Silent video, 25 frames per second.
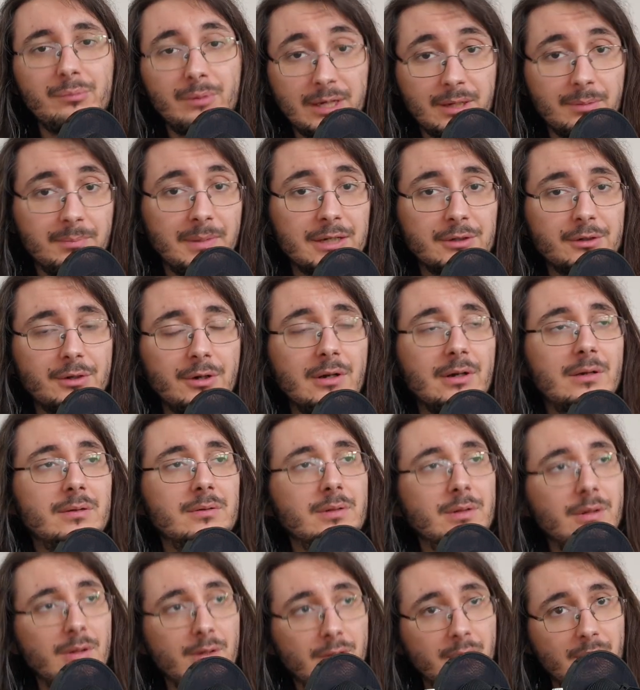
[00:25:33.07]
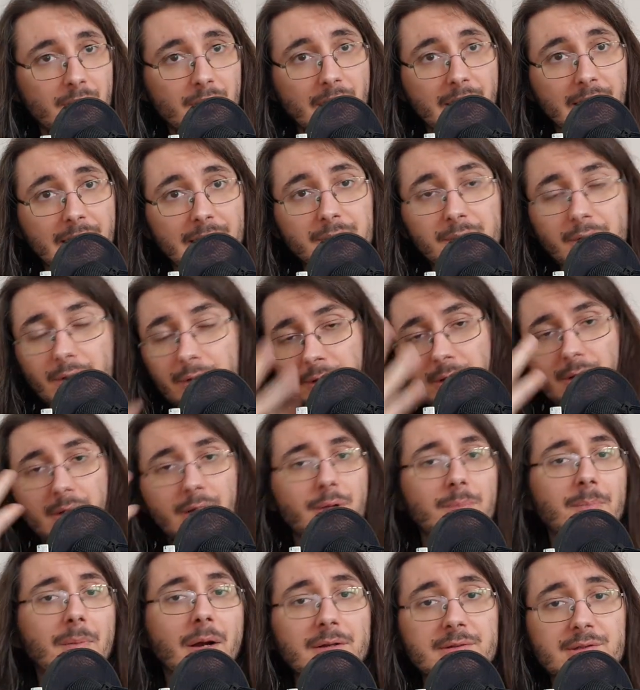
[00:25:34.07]
recommender, you, and you're going
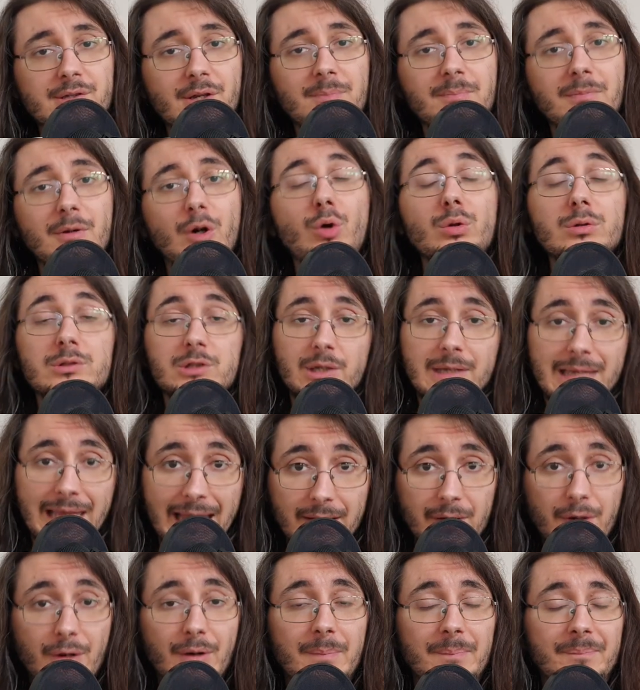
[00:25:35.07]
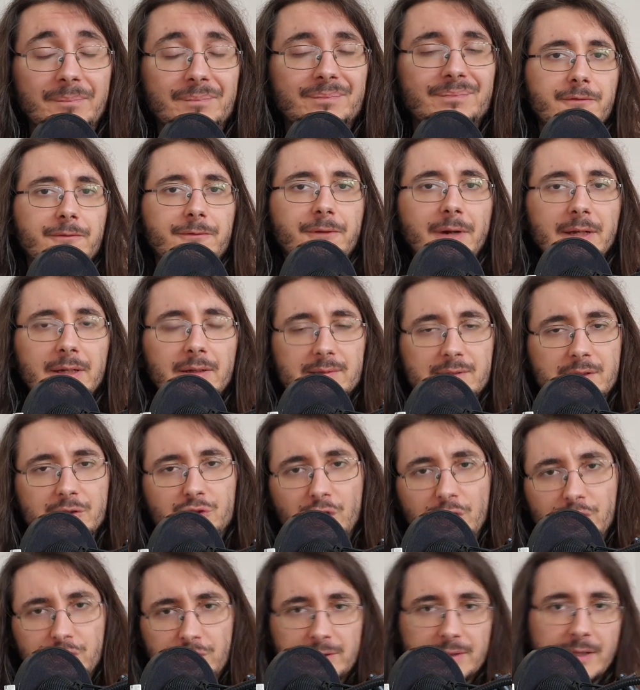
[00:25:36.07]
to combine them all together. Final
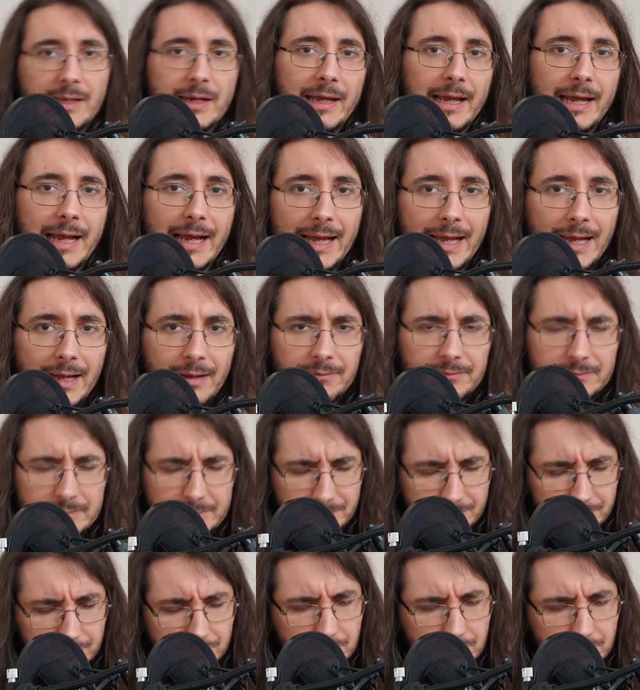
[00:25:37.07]
suggestion that I have